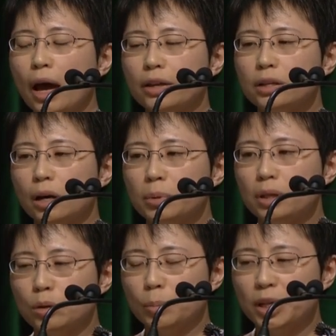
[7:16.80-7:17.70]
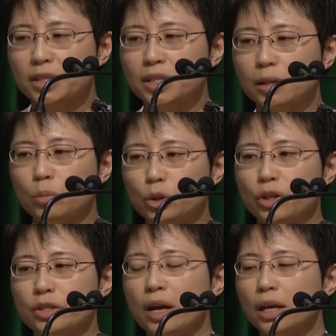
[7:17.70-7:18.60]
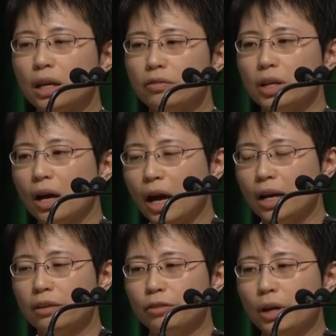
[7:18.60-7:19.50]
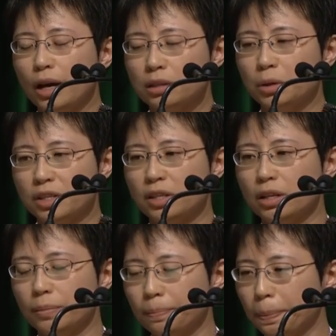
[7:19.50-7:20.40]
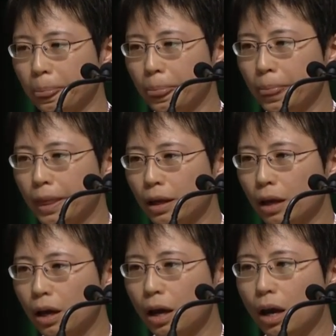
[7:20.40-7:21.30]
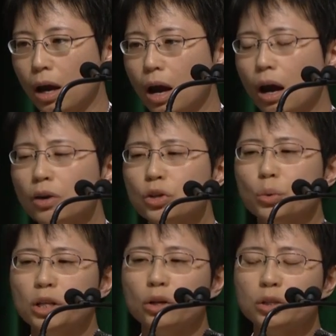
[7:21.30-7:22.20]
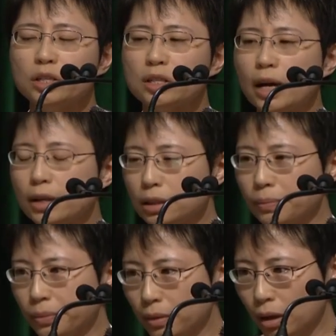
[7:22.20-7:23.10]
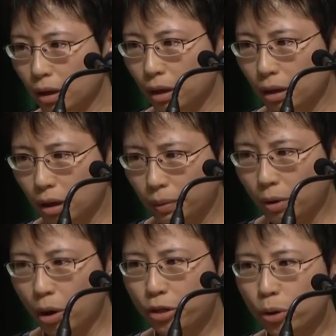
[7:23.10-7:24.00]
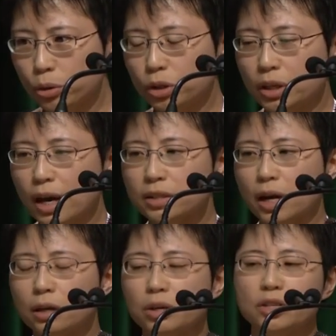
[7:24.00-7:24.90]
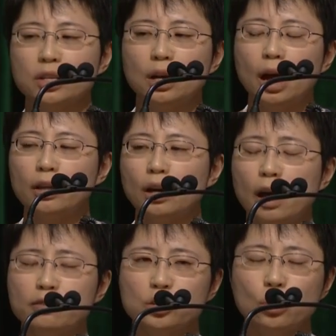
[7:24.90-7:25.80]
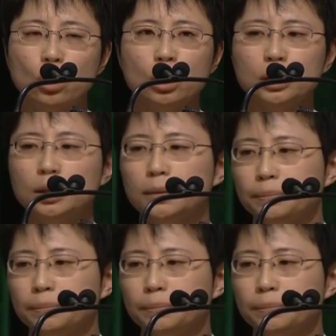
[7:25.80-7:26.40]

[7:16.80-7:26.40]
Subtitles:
and cardiobalistic motions gives higher accuracy. Also, we noticed that although the test accuracy and the F-score